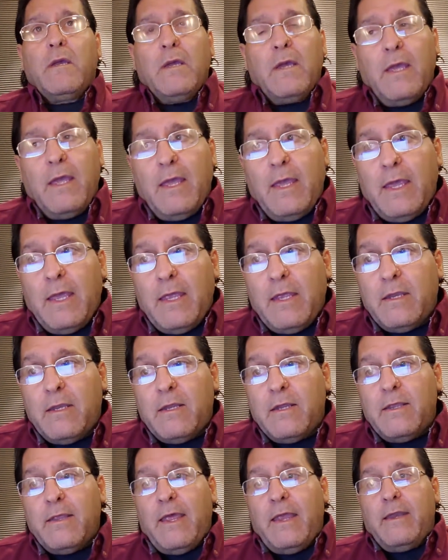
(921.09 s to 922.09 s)

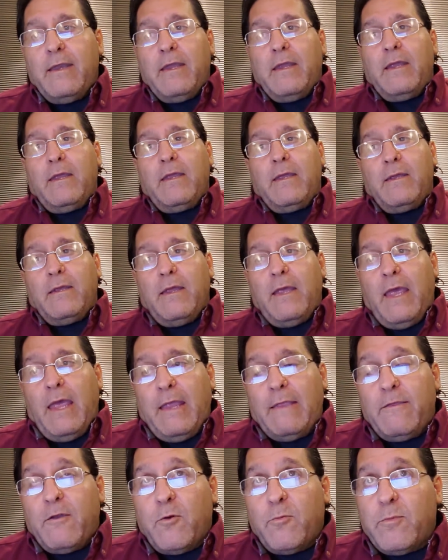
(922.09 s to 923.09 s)
and
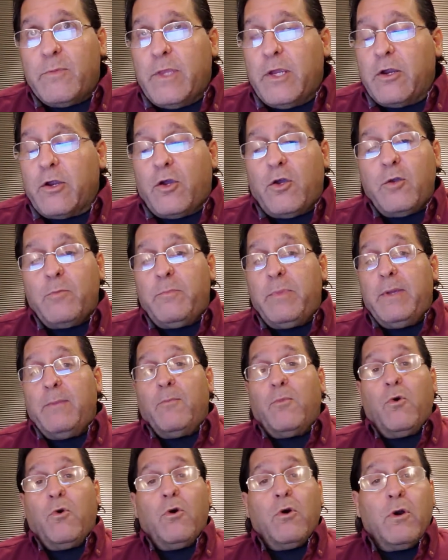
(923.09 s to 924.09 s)
there could be
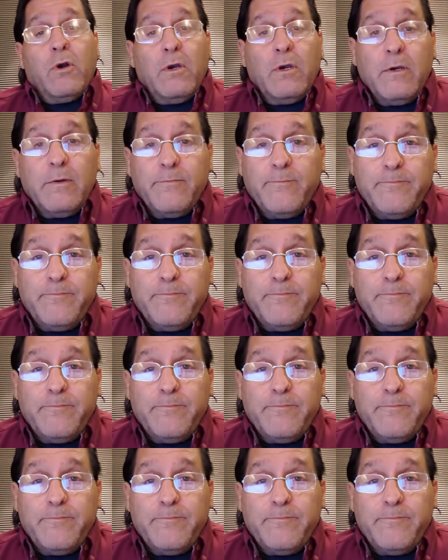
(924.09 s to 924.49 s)
more.